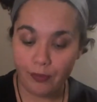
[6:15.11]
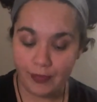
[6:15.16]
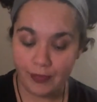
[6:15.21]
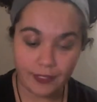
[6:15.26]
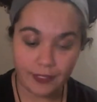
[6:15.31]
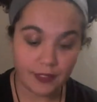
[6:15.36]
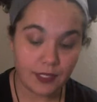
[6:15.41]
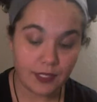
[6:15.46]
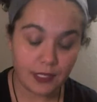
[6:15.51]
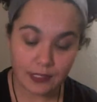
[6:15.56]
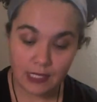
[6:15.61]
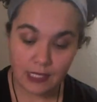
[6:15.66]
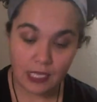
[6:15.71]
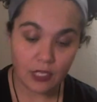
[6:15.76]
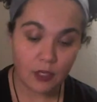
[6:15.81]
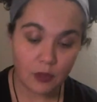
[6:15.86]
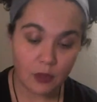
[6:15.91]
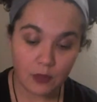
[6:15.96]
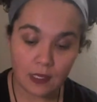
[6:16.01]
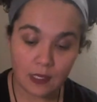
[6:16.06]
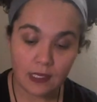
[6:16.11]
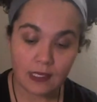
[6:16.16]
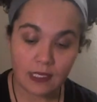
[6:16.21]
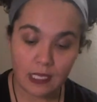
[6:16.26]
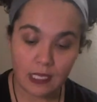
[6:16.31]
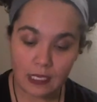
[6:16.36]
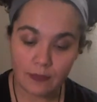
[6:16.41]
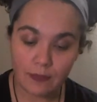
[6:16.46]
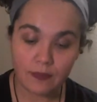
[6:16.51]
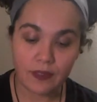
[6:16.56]
is that you can
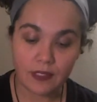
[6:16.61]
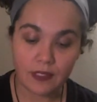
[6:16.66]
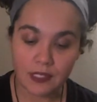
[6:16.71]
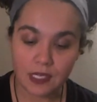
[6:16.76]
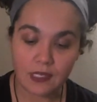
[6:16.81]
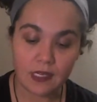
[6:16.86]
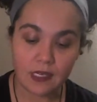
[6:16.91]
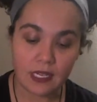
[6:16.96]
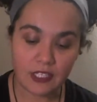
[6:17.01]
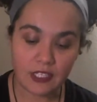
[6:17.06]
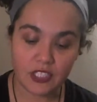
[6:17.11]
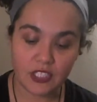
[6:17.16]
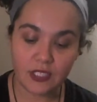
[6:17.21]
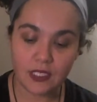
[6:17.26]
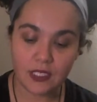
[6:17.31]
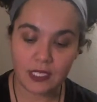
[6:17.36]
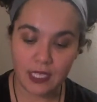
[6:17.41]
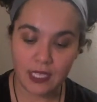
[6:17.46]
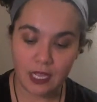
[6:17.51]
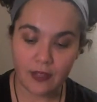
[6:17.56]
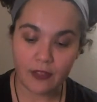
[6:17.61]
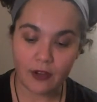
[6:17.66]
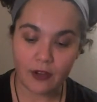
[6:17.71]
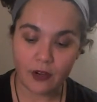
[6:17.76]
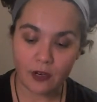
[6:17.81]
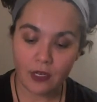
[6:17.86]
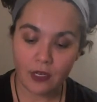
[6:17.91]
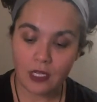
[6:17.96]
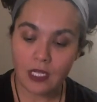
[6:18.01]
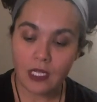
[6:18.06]
keep this connection
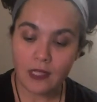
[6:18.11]
together.